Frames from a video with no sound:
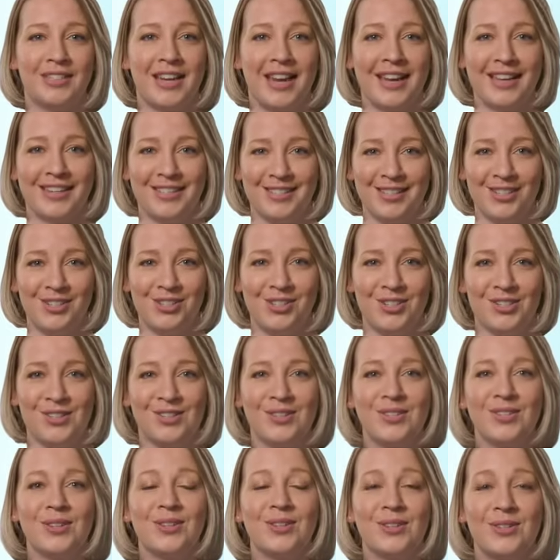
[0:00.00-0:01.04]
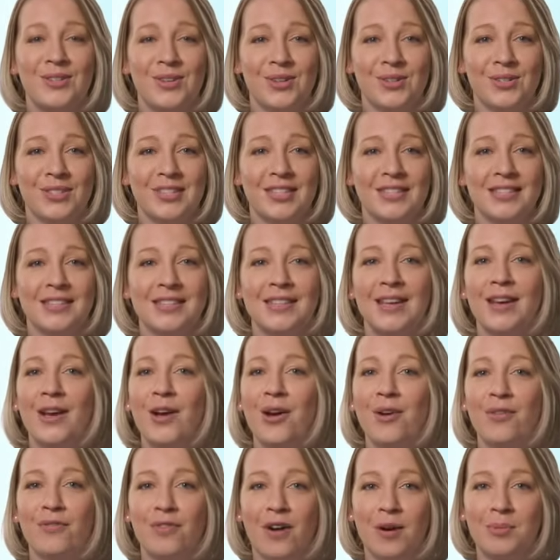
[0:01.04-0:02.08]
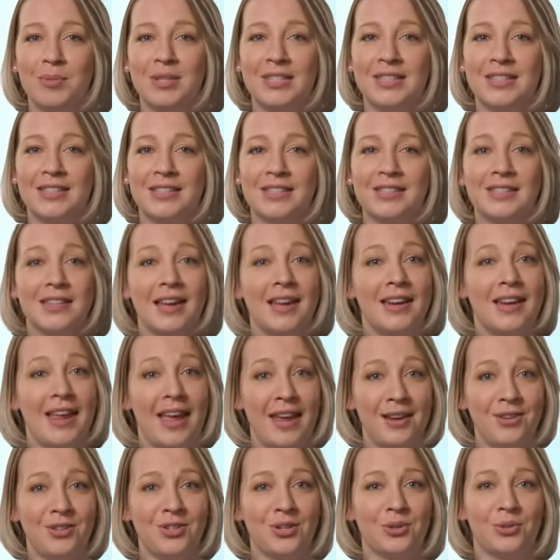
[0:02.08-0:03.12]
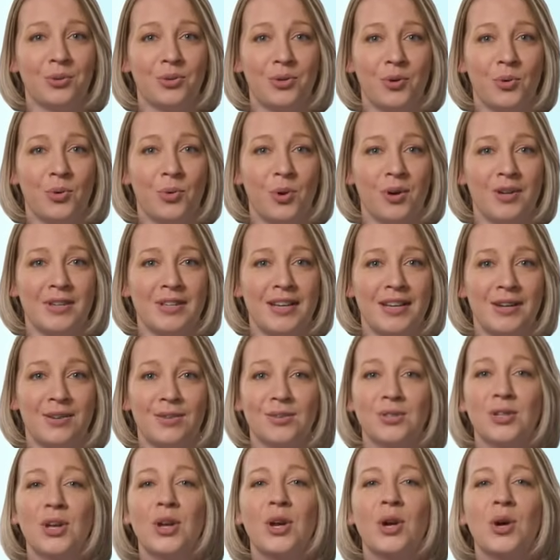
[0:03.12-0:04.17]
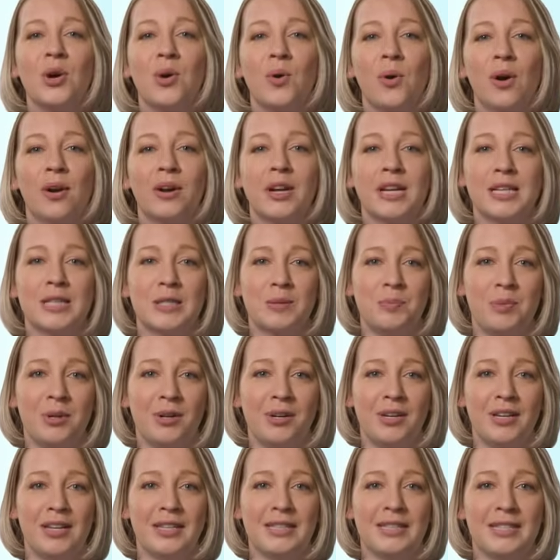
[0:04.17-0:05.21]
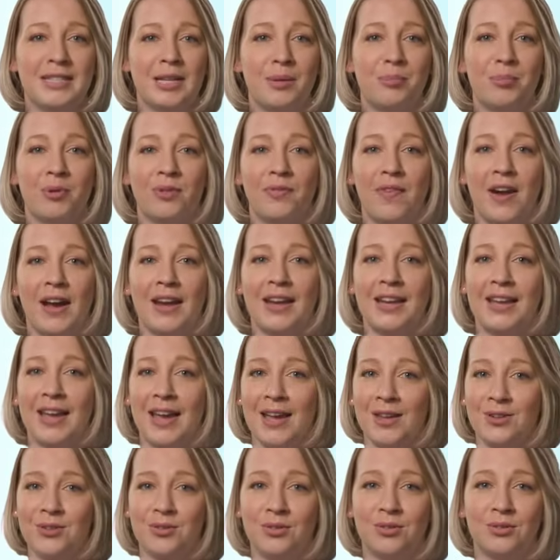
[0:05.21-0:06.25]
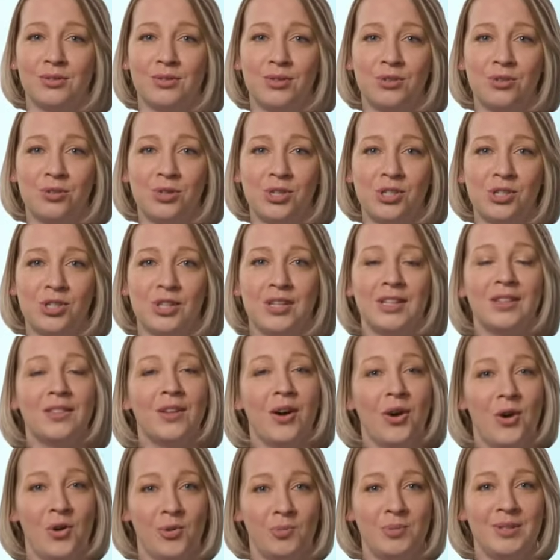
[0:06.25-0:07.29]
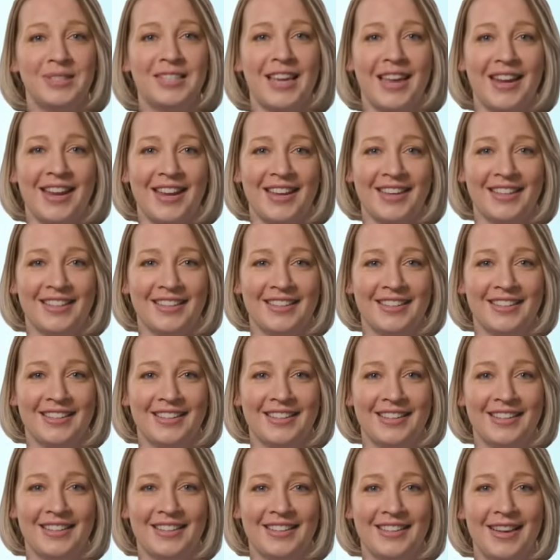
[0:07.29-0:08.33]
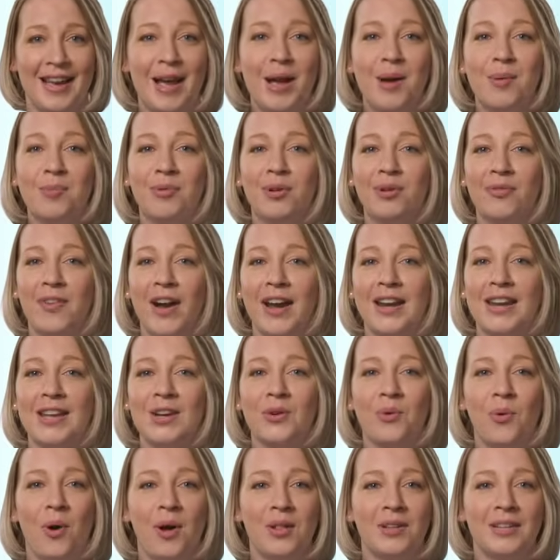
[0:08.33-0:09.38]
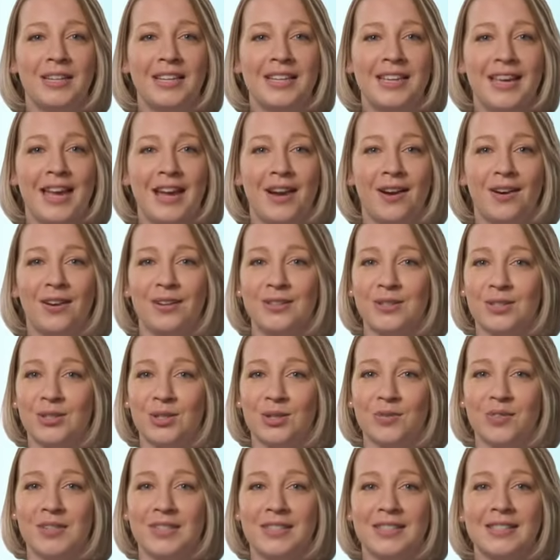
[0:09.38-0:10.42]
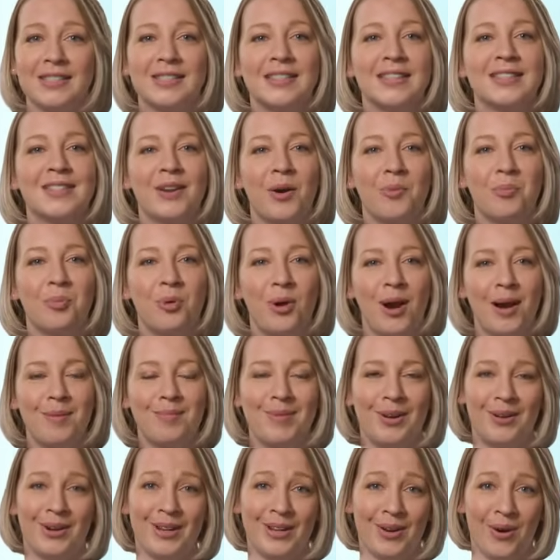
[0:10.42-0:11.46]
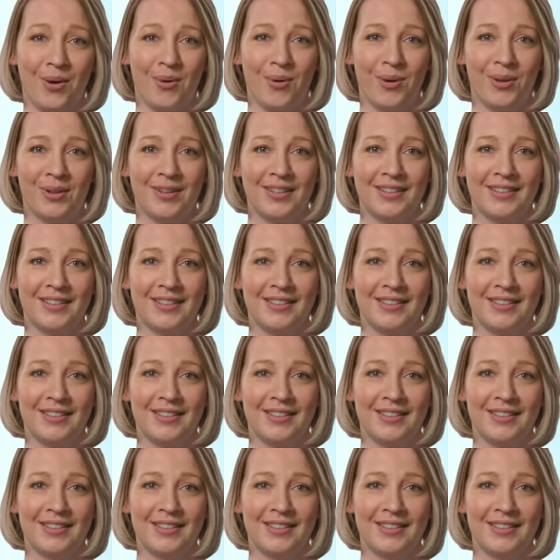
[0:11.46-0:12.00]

dietitians, nurses, pharmacists, and enteral coordinators who are experienced in providing enteral nutrition in the home setting. Providing quality care and services is our primary goal.